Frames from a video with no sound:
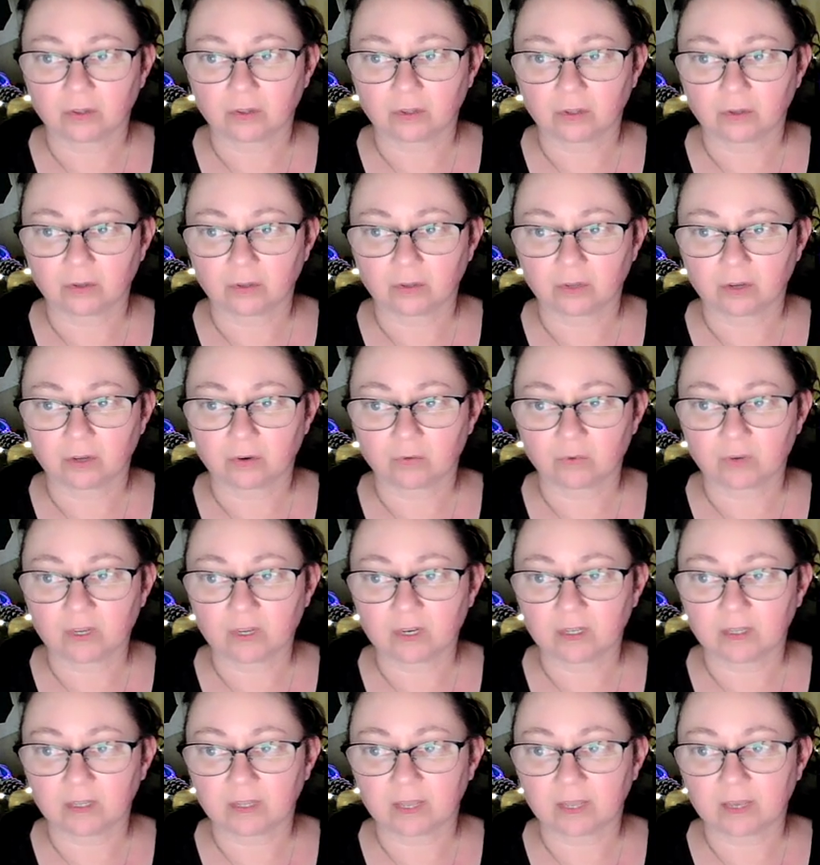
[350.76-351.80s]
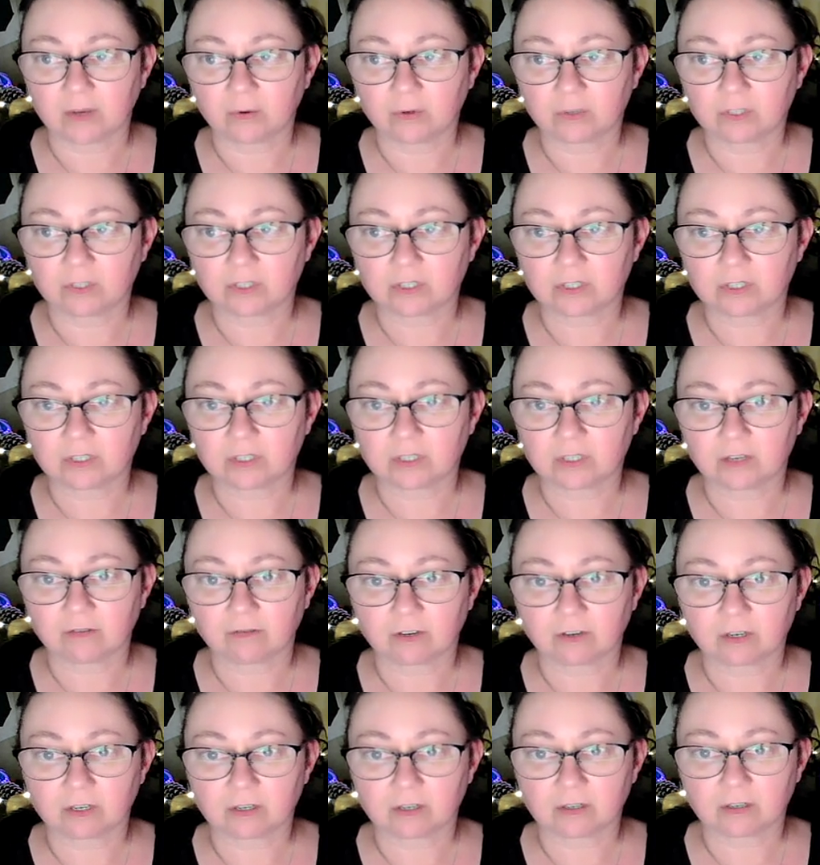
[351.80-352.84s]
though their written languages
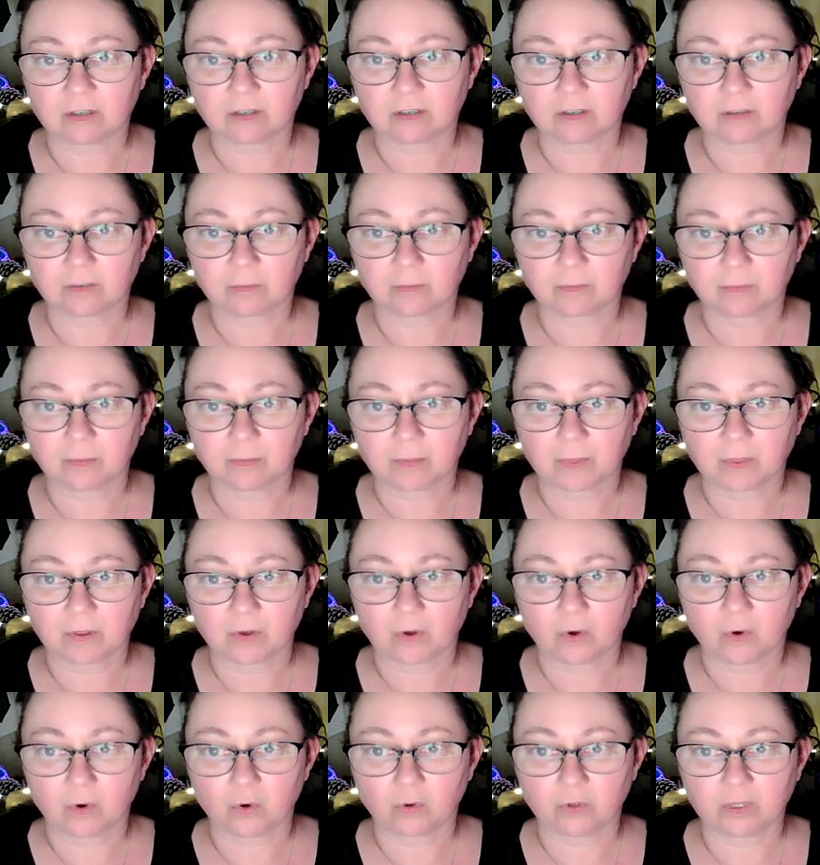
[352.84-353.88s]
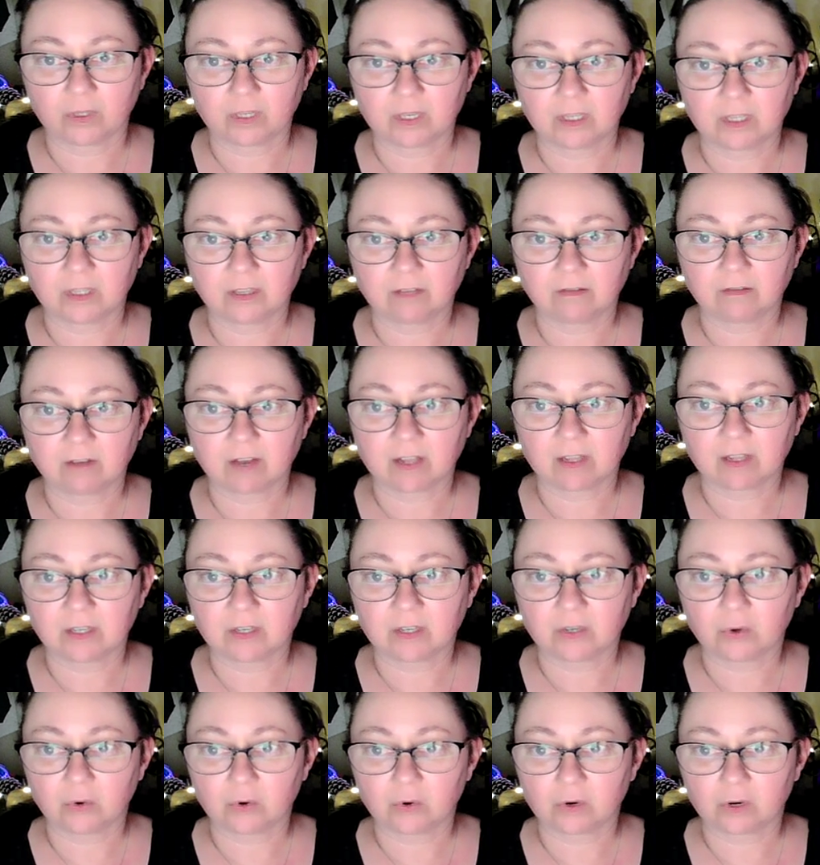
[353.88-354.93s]
differ. Only in the valley
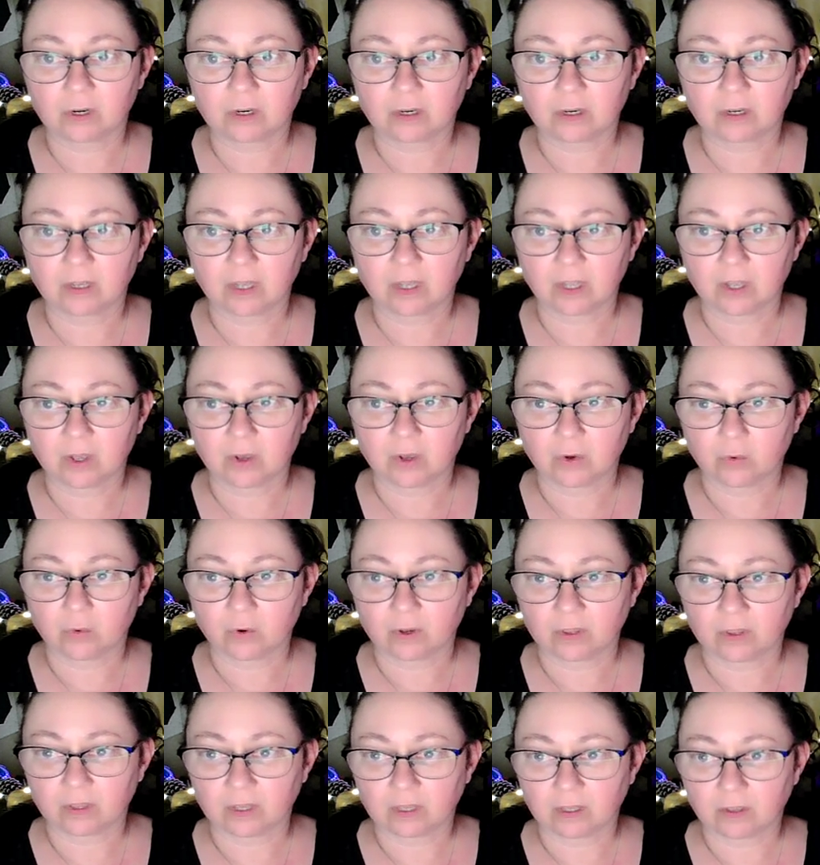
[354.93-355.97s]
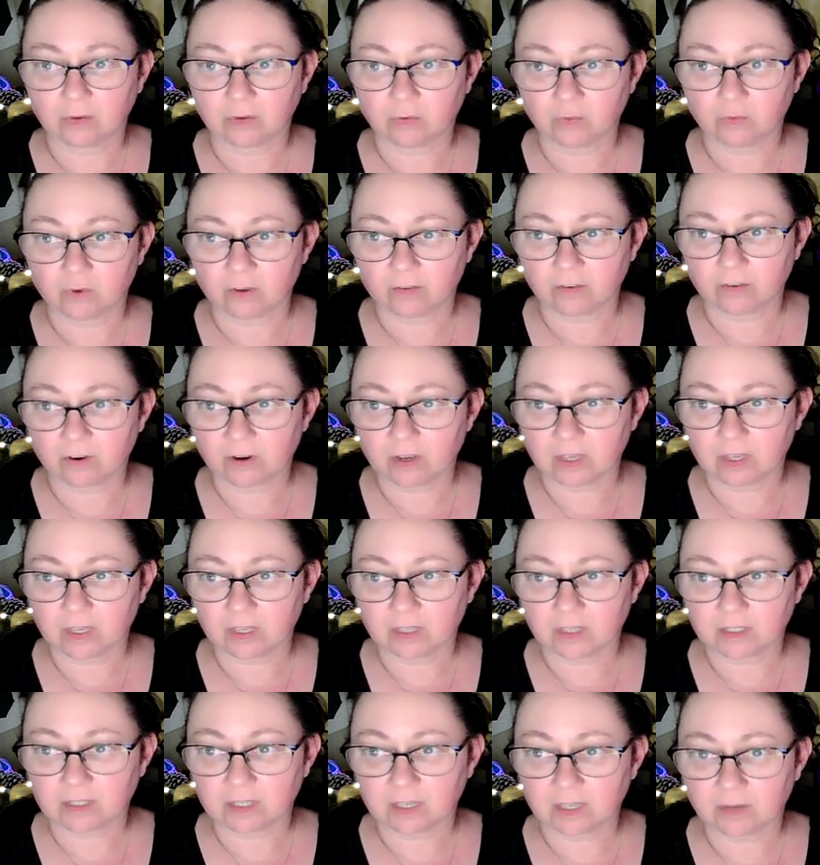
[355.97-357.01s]
door, where the river
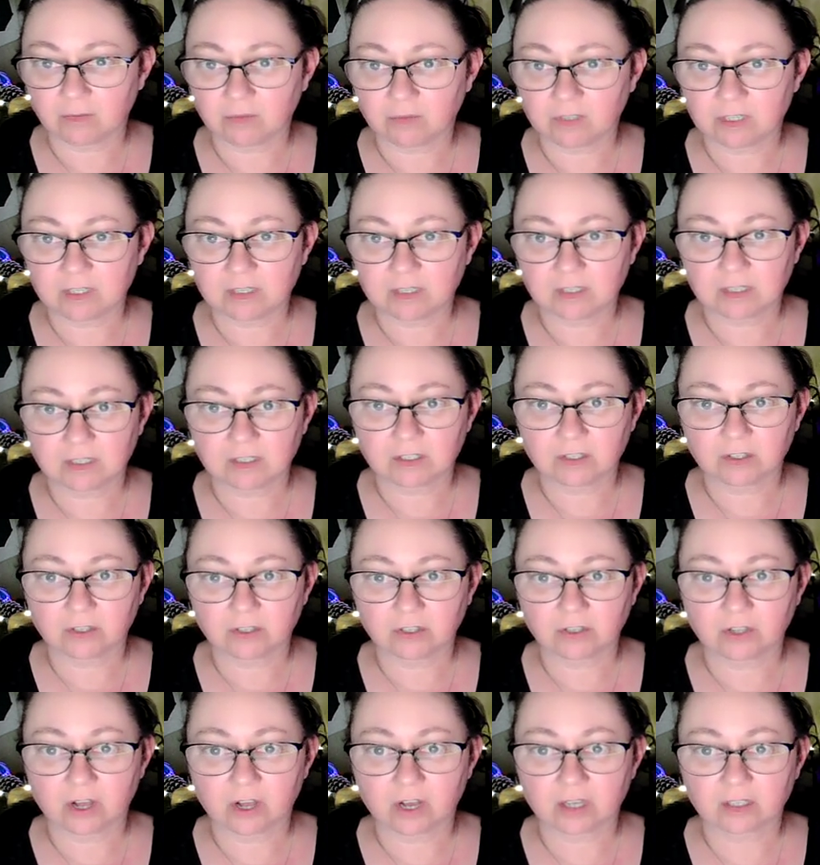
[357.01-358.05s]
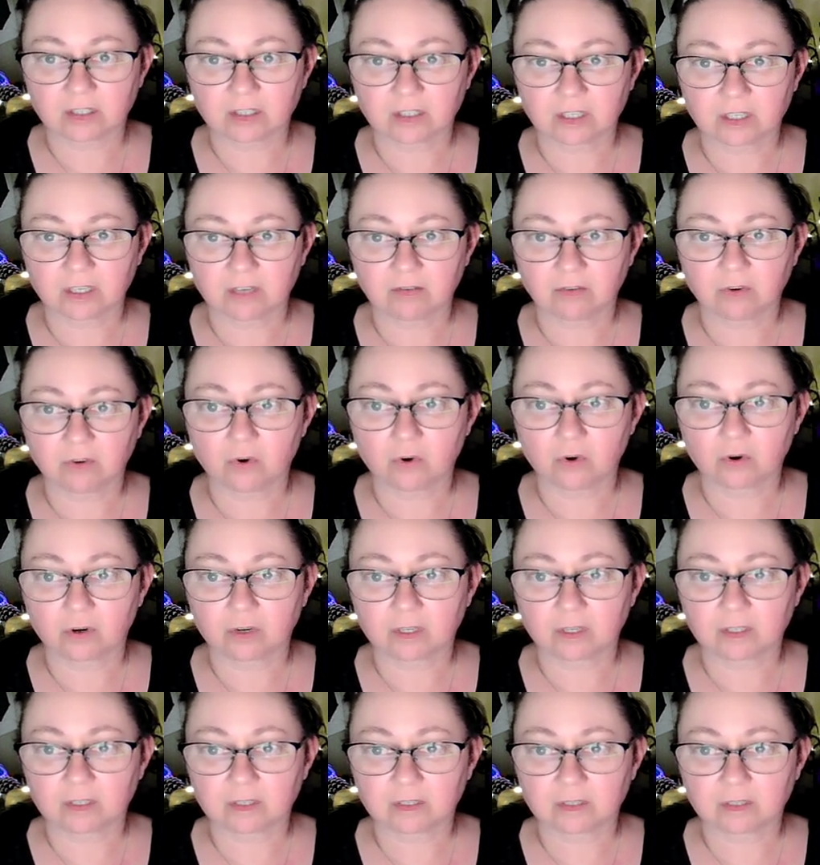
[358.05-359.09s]
Iss empties into the lost sea of
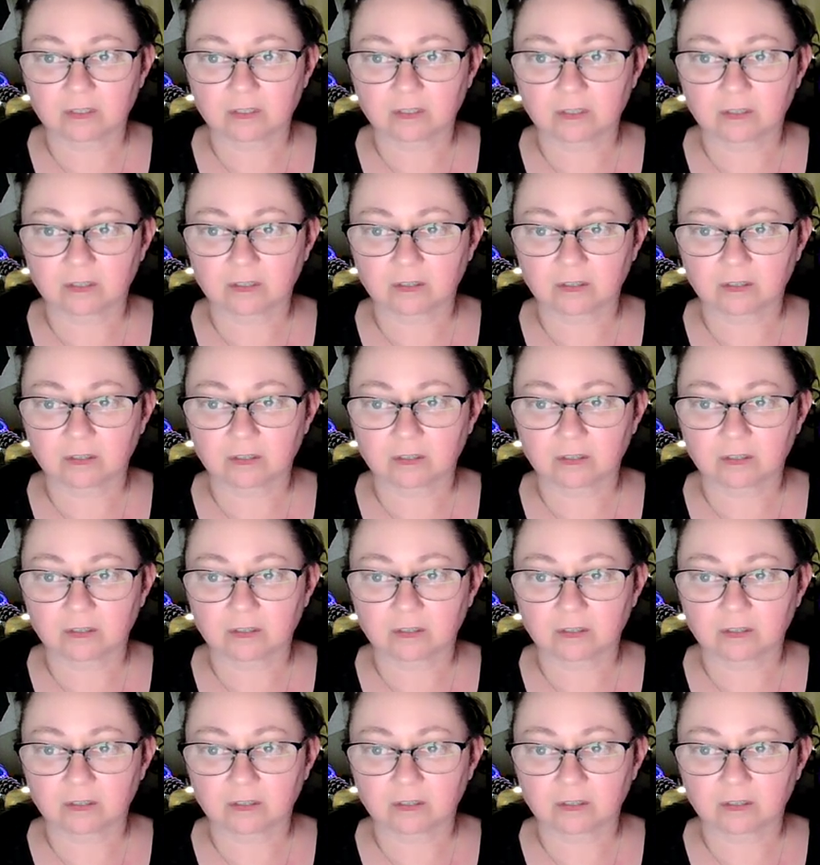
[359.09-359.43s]
Chorus,